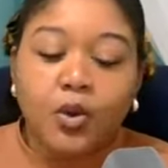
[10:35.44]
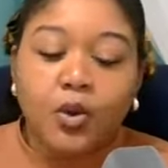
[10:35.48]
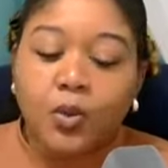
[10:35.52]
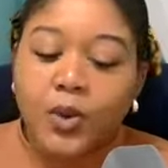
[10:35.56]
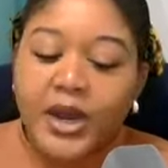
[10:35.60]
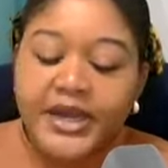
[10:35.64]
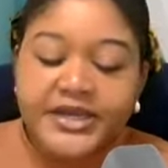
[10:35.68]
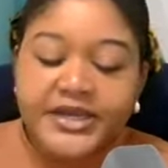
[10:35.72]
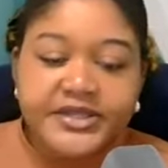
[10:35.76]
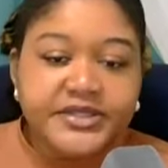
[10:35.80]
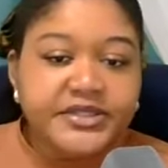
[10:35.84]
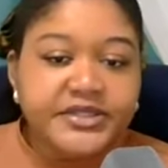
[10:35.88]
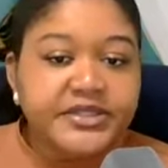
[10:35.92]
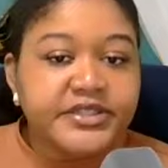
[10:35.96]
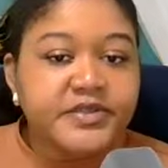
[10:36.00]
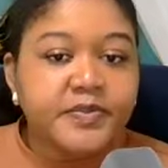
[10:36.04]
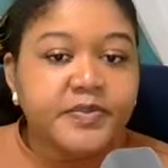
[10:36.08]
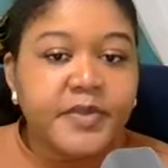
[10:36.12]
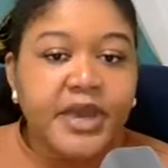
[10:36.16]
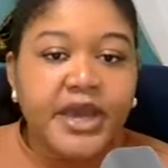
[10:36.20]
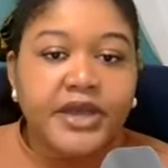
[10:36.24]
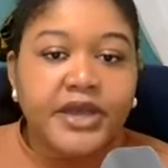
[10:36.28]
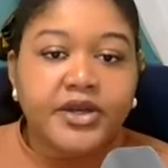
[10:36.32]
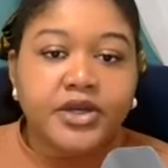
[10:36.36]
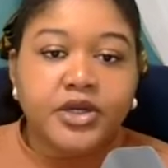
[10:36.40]
Why does this
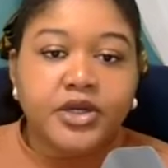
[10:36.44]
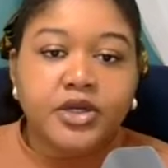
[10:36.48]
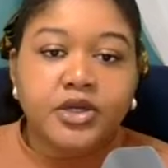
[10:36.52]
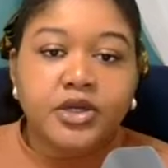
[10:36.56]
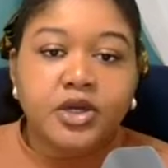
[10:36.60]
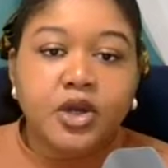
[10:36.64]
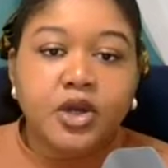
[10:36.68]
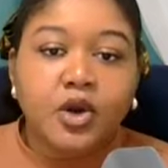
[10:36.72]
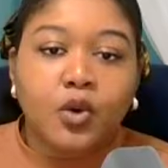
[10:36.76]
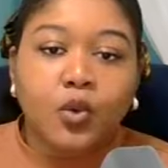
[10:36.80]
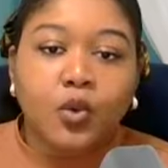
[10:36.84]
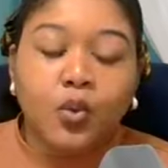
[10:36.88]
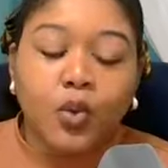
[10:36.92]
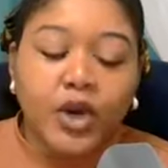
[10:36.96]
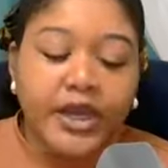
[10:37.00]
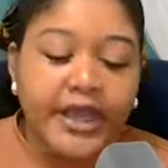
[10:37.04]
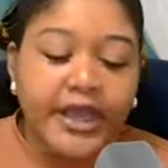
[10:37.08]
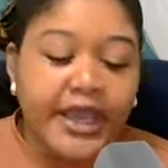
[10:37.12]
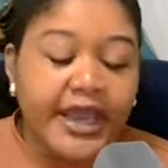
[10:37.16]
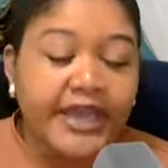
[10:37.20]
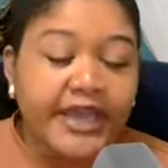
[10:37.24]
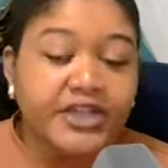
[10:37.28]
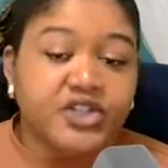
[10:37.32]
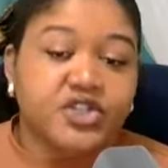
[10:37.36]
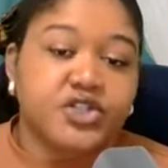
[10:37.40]
matter? What
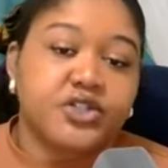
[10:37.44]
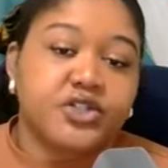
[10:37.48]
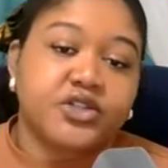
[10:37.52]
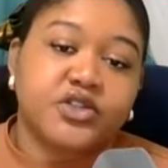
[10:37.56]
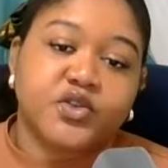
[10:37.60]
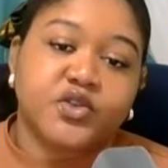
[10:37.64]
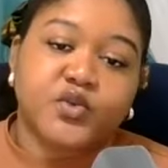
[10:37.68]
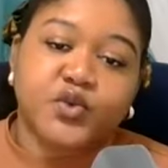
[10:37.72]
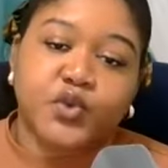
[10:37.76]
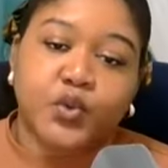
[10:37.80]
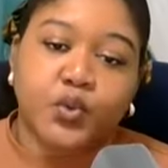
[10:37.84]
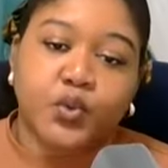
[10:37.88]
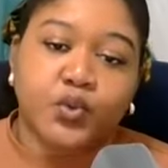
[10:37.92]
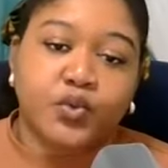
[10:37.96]
action is